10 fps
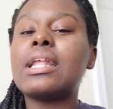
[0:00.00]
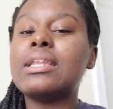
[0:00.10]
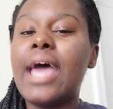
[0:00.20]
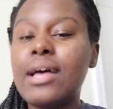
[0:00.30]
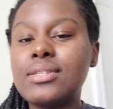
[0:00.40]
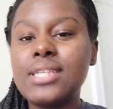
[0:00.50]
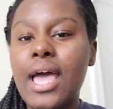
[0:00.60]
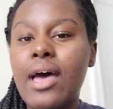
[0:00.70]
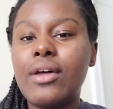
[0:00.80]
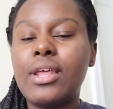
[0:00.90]

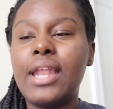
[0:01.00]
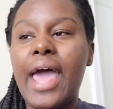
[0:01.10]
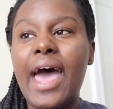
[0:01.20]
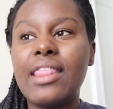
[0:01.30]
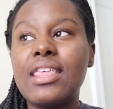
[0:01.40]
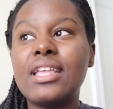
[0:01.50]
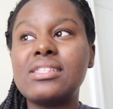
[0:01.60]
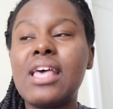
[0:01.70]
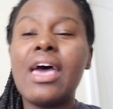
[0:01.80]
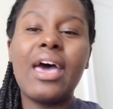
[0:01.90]
downtown in
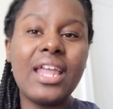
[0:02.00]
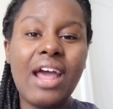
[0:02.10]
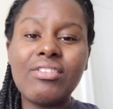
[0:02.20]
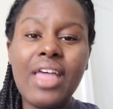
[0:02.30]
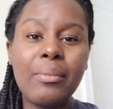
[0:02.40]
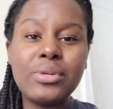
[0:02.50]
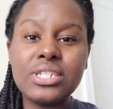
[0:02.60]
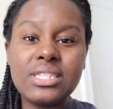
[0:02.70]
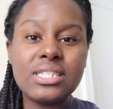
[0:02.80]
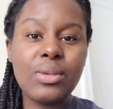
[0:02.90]
Athens. And after that, we
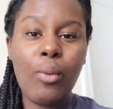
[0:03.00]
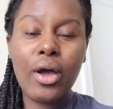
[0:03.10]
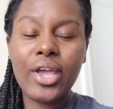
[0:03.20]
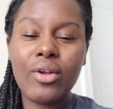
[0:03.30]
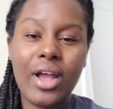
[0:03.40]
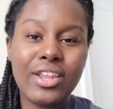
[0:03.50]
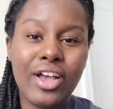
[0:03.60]
just did some walking around.